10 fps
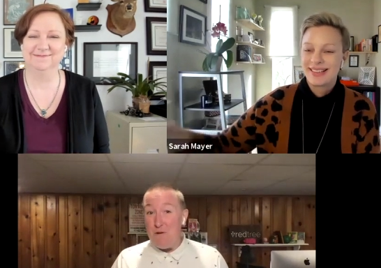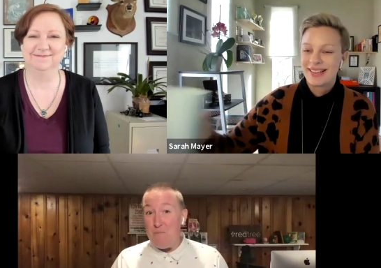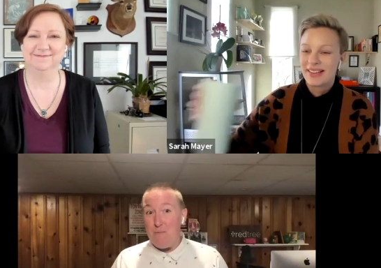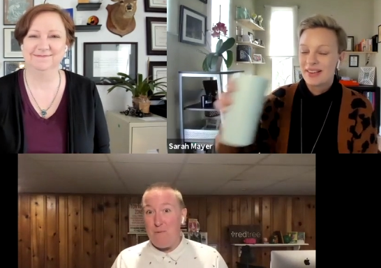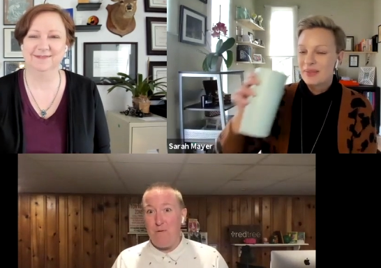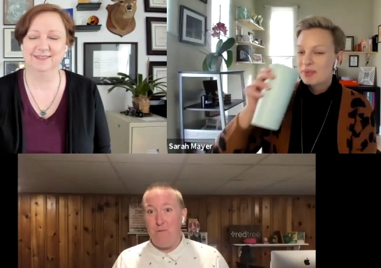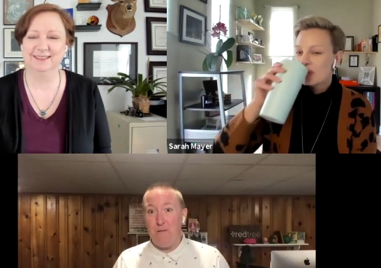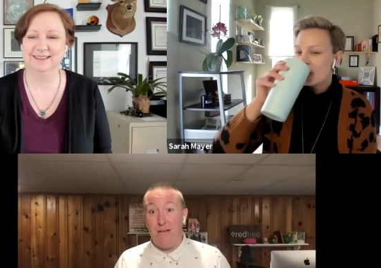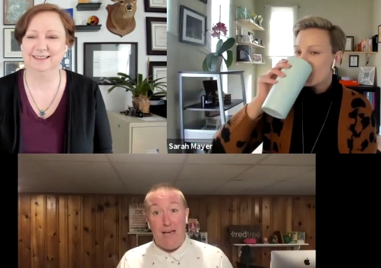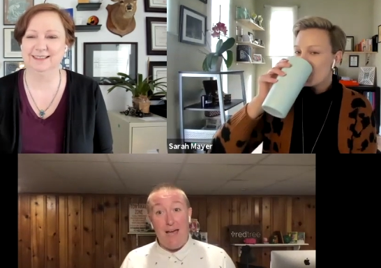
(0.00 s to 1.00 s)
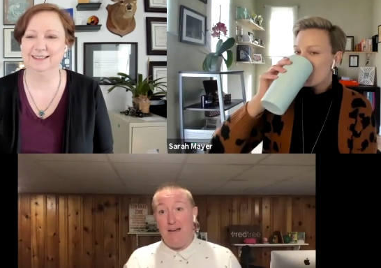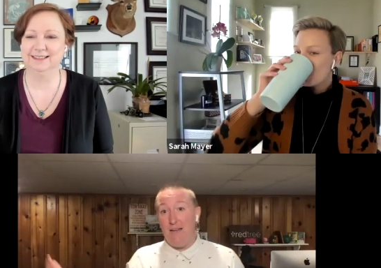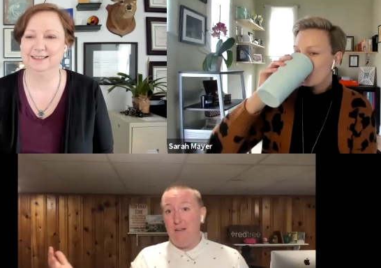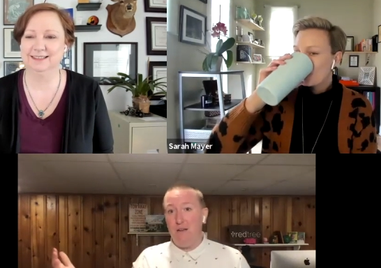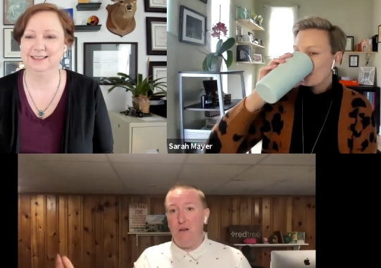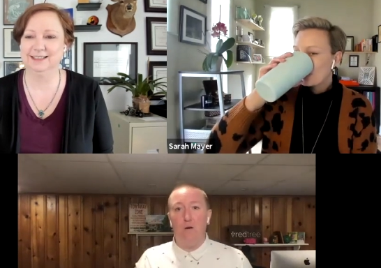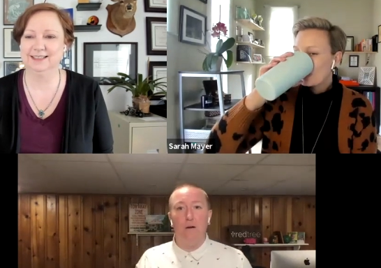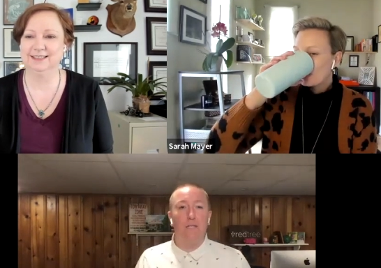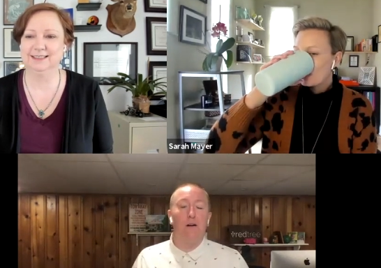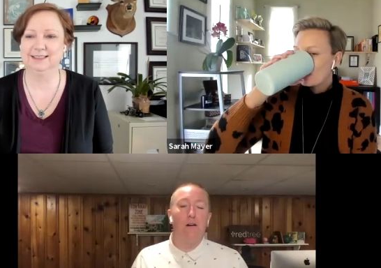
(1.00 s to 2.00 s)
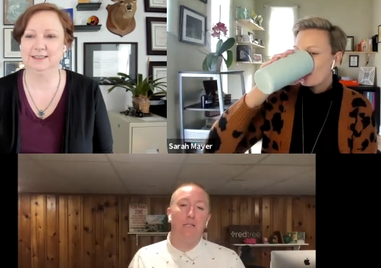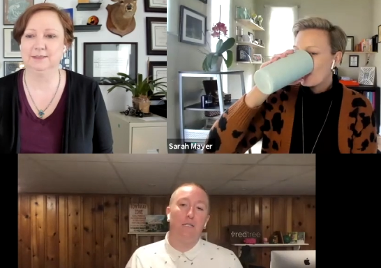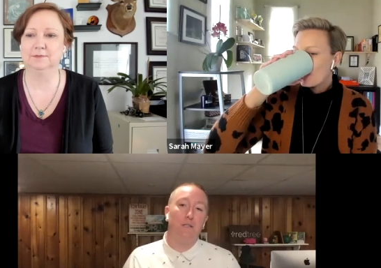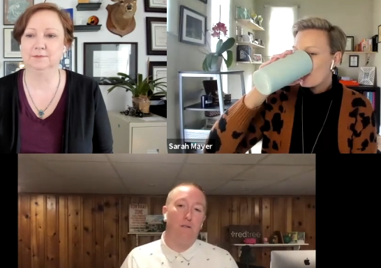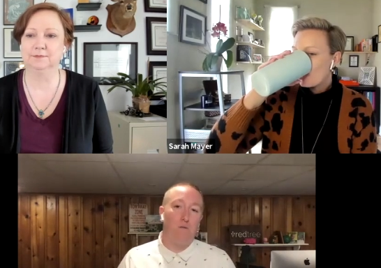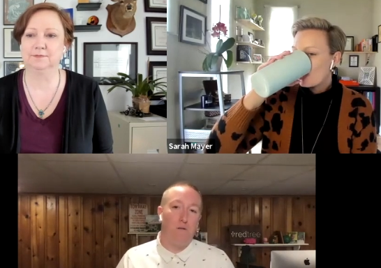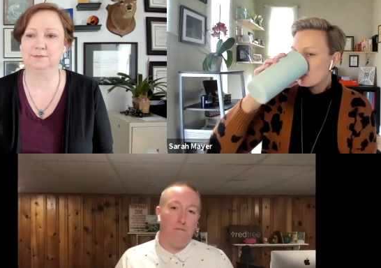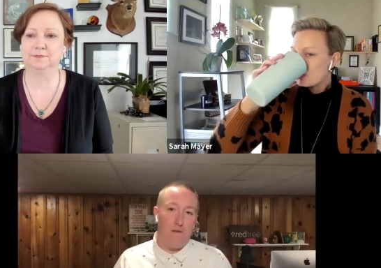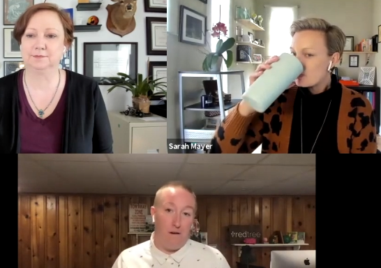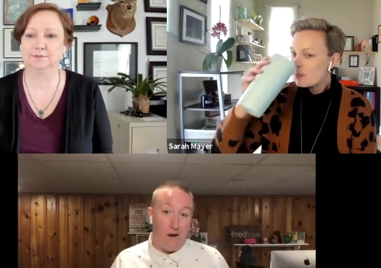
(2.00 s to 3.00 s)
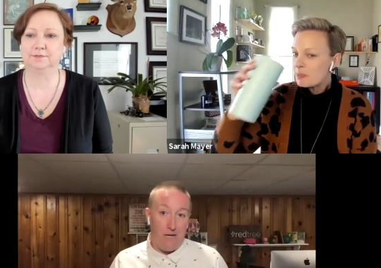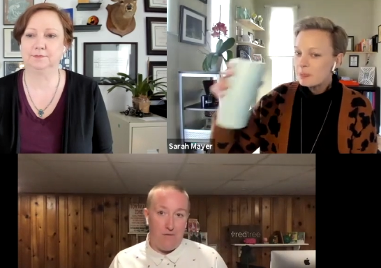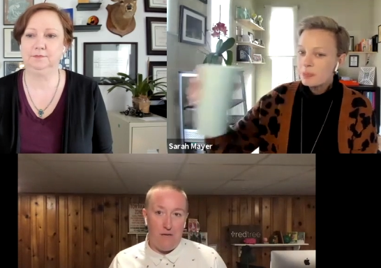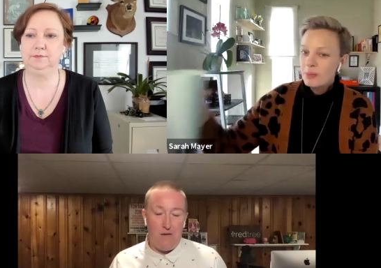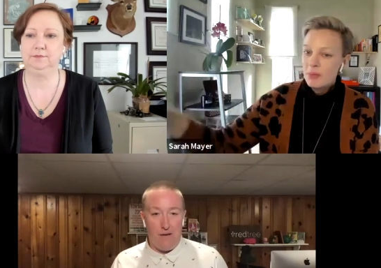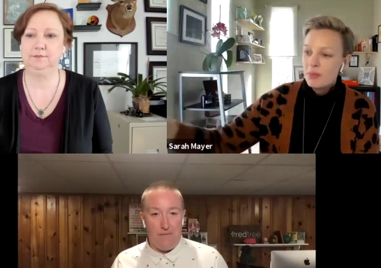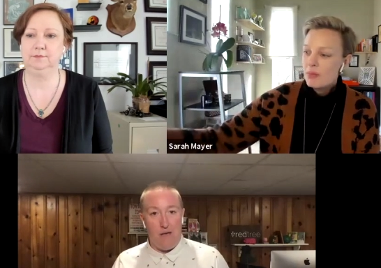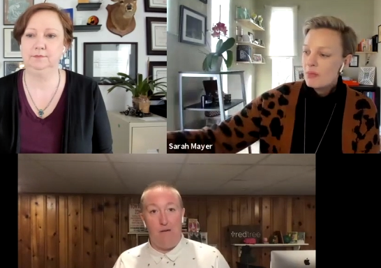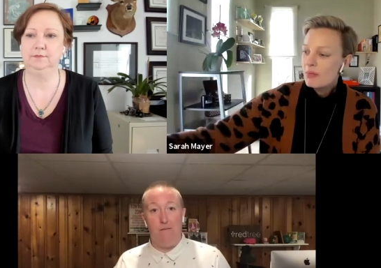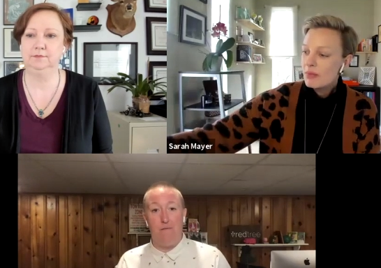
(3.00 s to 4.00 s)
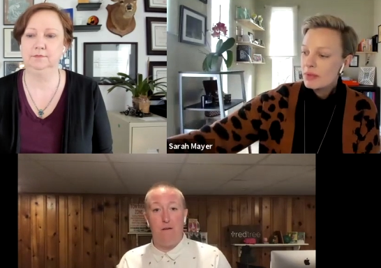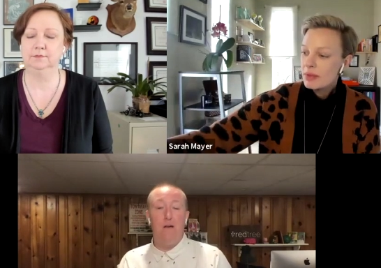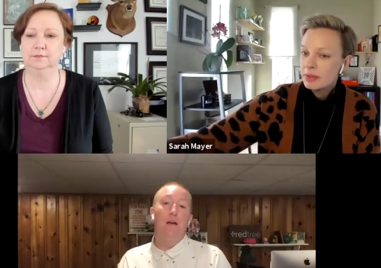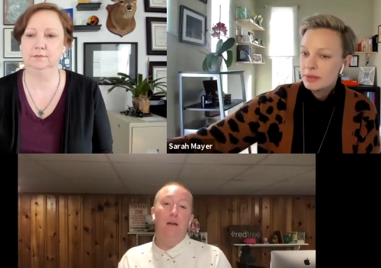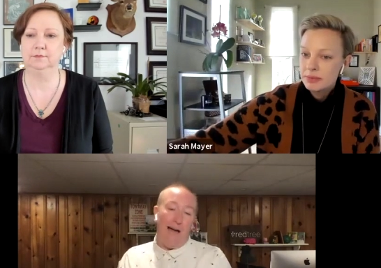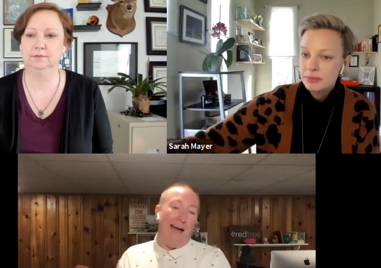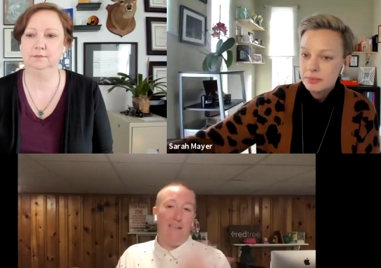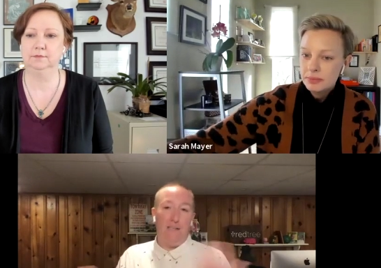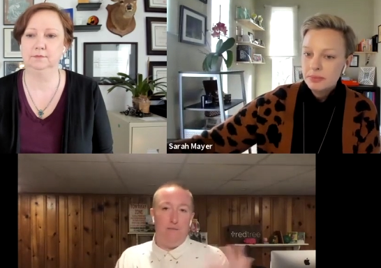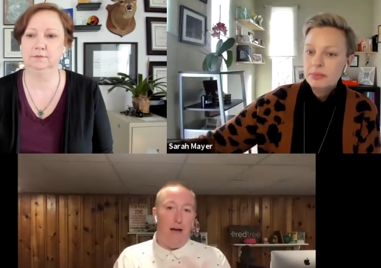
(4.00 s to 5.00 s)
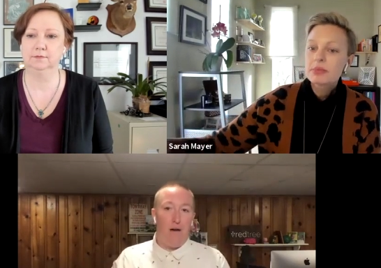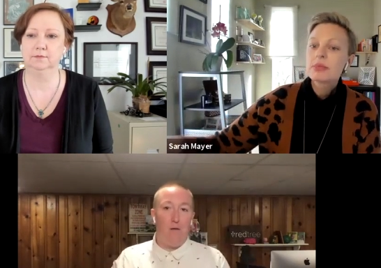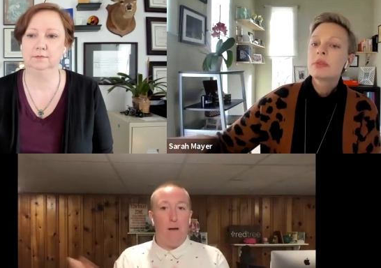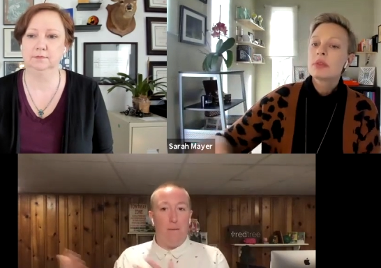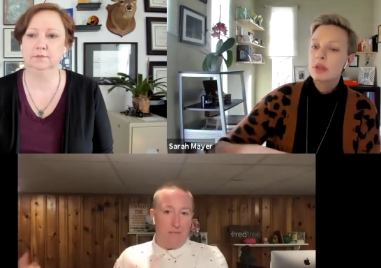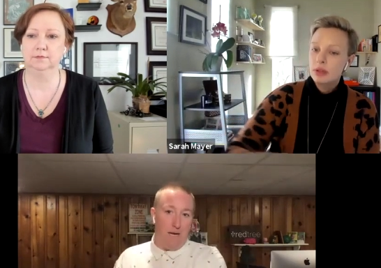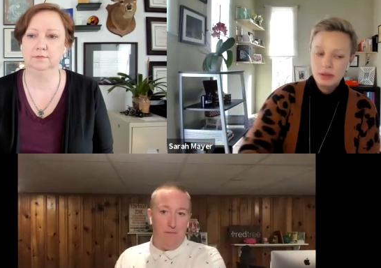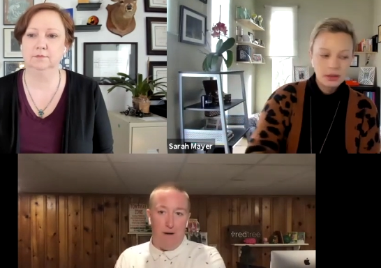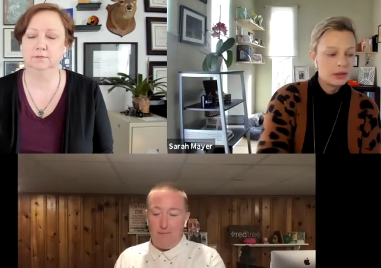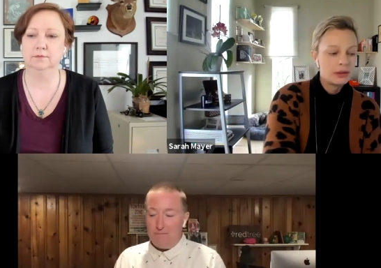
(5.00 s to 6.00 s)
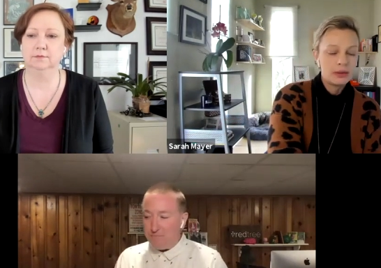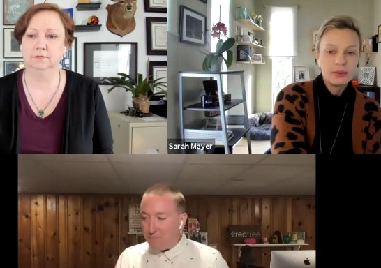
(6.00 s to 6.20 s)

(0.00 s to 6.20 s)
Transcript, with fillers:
Speaker 1: more people who were like, hey, I need, you know, at the Art Institute, in order for you to graduate, you have to had to have had a website, right?